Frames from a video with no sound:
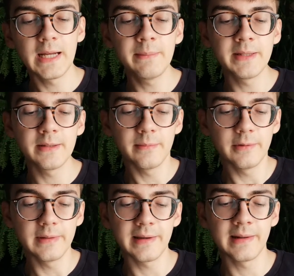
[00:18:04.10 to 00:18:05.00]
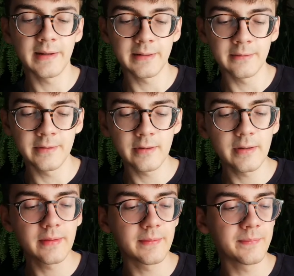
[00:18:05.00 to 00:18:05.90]
I'm in the mood, I like to wear
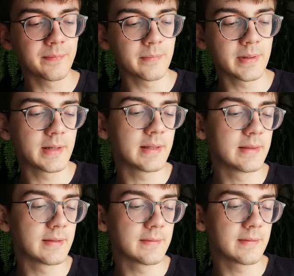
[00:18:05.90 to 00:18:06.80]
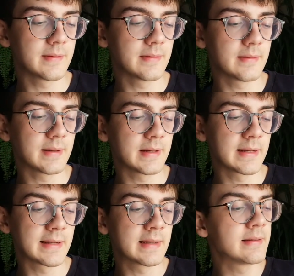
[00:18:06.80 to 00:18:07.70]
it, but
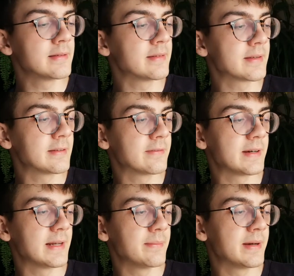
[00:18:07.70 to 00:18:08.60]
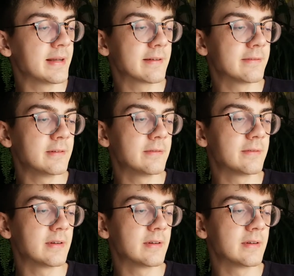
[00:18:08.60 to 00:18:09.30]
I can't justify buying a full